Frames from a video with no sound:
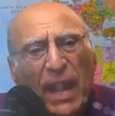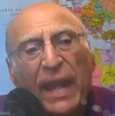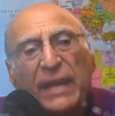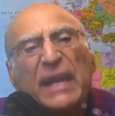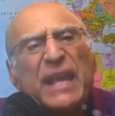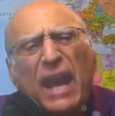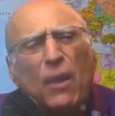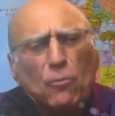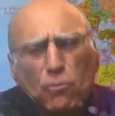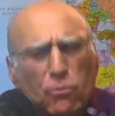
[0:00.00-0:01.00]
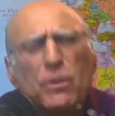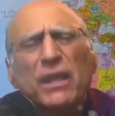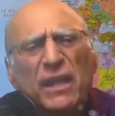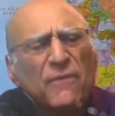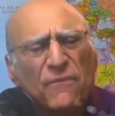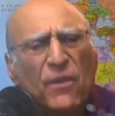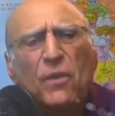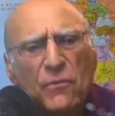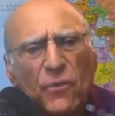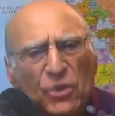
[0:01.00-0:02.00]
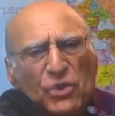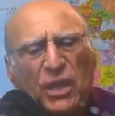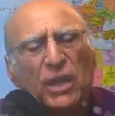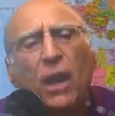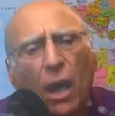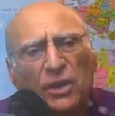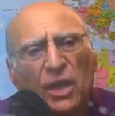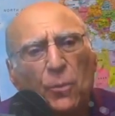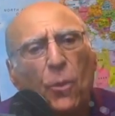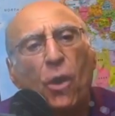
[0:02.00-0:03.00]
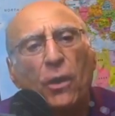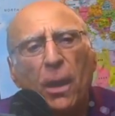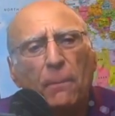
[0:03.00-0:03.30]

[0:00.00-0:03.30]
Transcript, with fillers: and then he got really very, very sick and hardly walk,